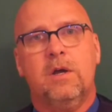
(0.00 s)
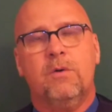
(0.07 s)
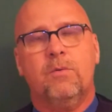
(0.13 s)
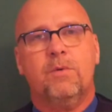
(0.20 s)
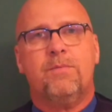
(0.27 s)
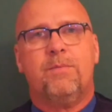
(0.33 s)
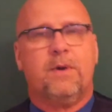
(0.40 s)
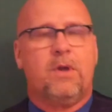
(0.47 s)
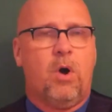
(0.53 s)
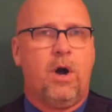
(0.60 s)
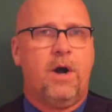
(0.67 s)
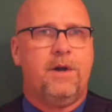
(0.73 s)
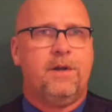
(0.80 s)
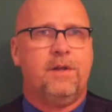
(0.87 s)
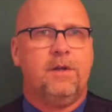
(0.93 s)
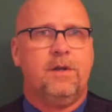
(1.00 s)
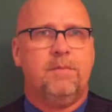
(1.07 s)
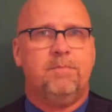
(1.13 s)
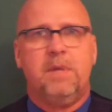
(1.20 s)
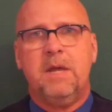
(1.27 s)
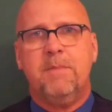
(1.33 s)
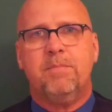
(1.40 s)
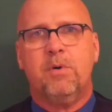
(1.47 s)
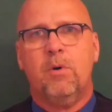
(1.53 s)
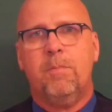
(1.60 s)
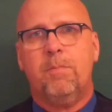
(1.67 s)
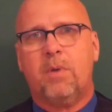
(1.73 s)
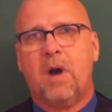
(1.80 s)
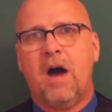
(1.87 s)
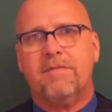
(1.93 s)
with regard to people,
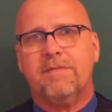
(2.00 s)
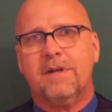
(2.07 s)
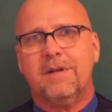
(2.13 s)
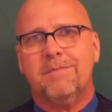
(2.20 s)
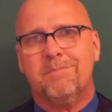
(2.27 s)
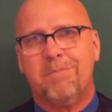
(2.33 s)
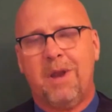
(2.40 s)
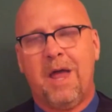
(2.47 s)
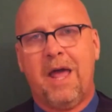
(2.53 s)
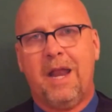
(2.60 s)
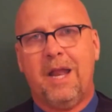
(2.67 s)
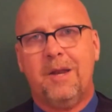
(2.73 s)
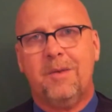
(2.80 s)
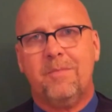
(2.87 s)
profit, and planet.